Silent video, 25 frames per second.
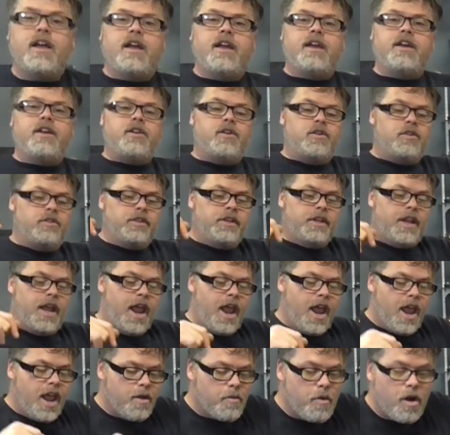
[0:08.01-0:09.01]
How you doing
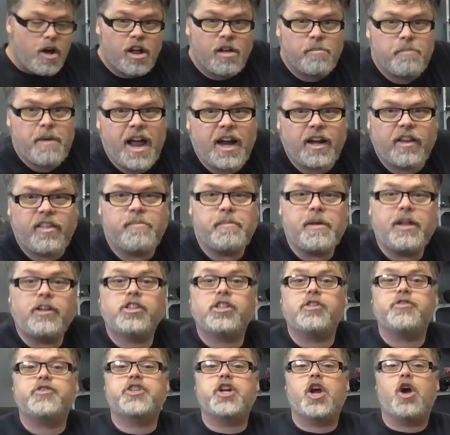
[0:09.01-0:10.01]
today? Welcome back to the
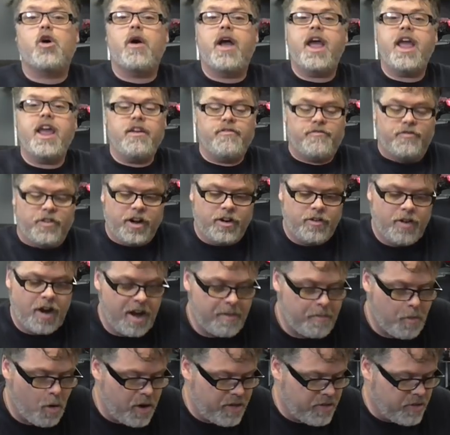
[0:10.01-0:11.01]
Billsiff Show. Hey, freaking
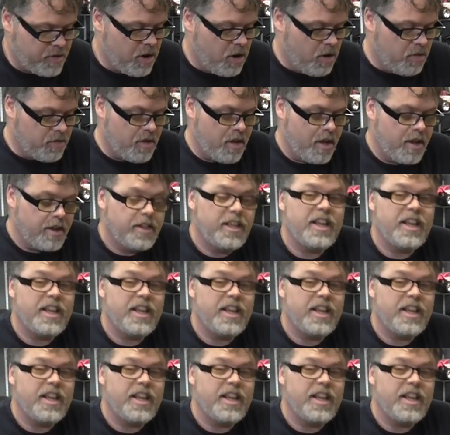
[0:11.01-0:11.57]
right, boys and girls.